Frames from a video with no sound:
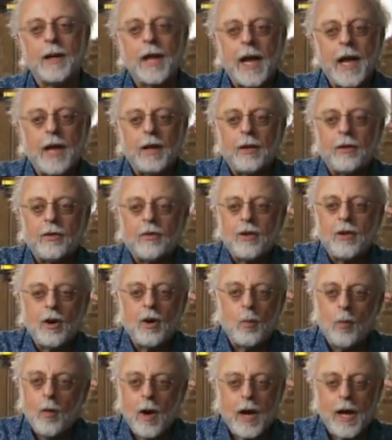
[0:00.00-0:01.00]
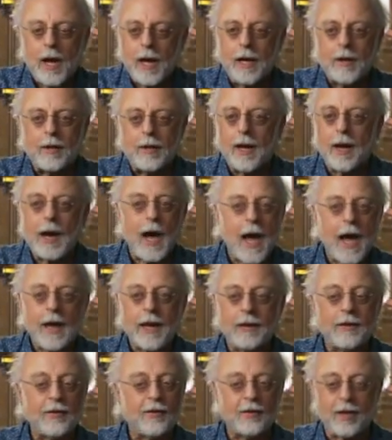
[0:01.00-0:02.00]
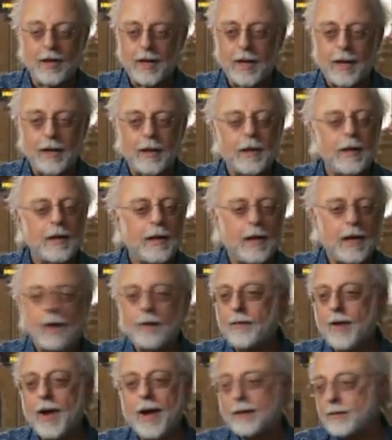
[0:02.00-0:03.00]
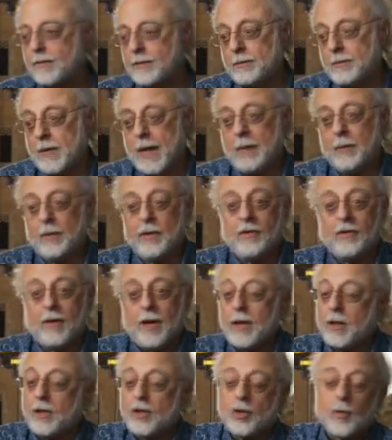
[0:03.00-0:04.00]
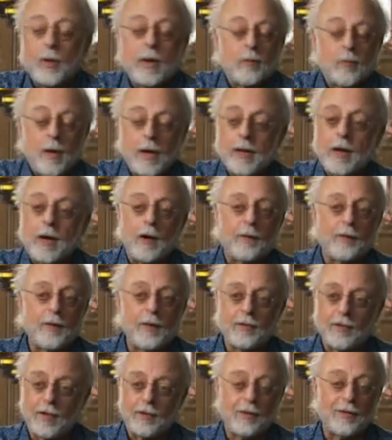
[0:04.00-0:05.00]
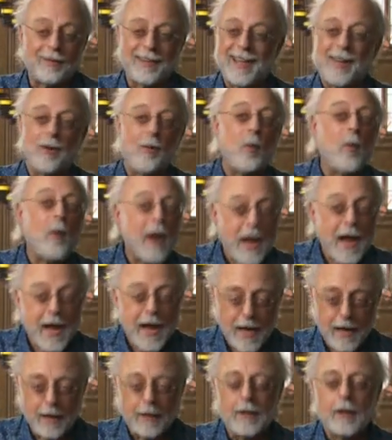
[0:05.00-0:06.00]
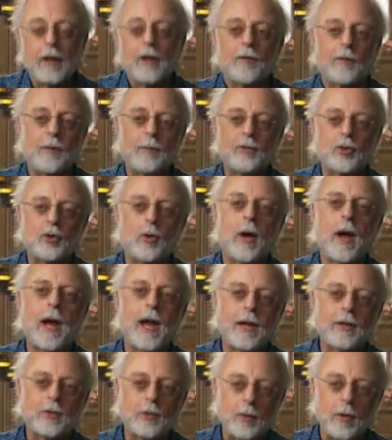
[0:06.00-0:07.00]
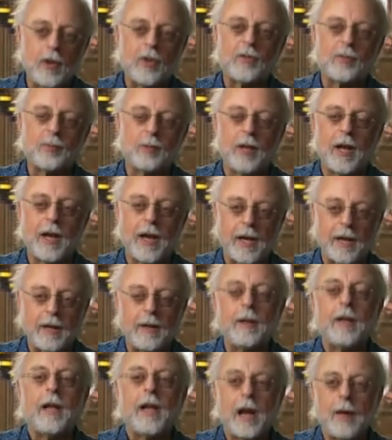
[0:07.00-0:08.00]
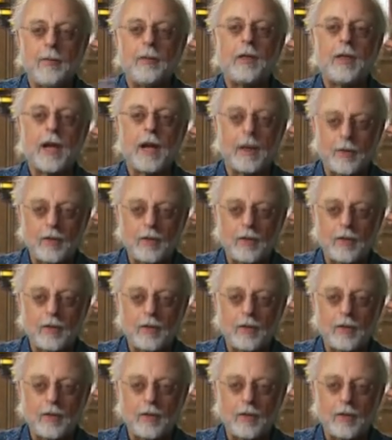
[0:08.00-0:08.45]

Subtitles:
And there's no way that I can see. In fact, I would say the trend right now in physics is to get away from trying to explain everything in